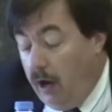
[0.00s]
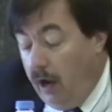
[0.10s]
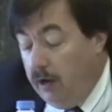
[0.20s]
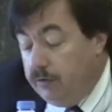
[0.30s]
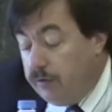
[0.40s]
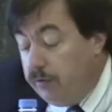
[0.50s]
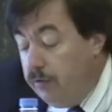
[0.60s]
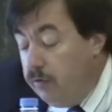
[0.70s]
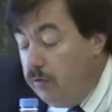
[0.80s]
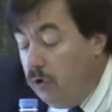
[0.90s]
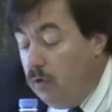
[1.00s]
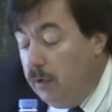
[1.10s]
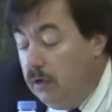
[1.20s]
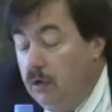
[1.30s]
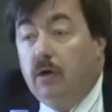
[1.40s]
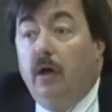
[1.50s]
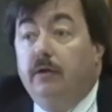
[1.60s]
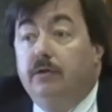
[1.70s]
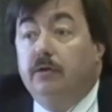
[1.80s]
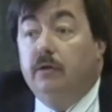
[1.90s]
and true human
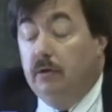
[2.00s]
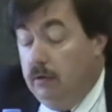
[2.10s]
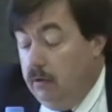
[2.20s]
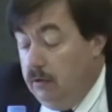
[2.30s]
goods